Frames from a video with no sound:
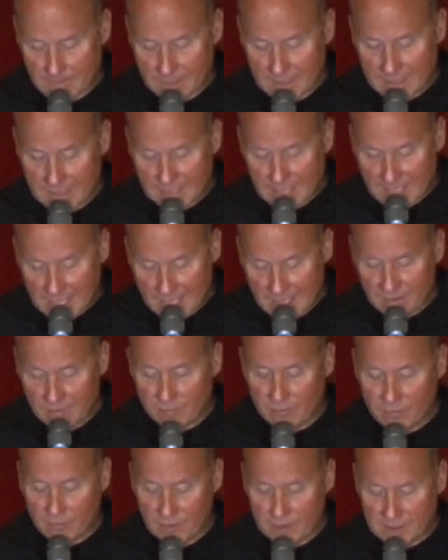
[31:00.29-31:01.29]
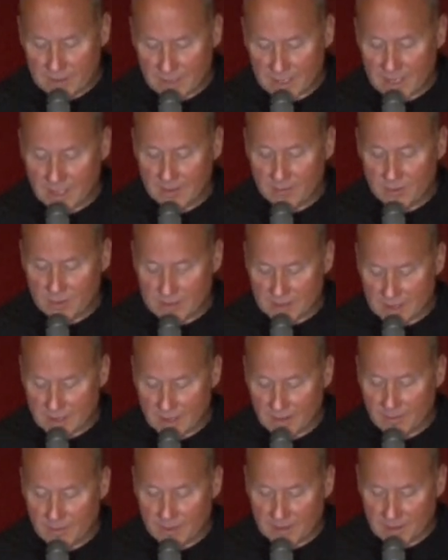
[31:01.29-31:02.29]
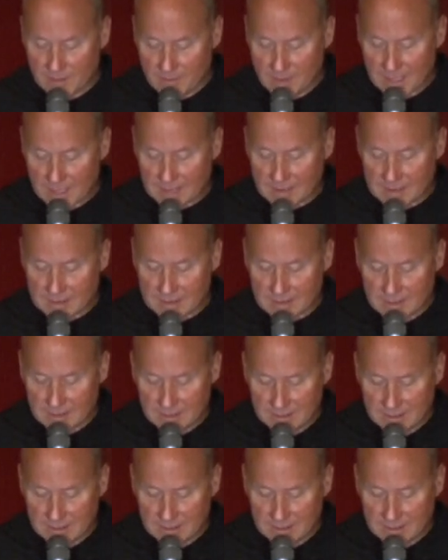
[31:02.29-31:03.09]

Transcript: And every time we celebrate the Mass,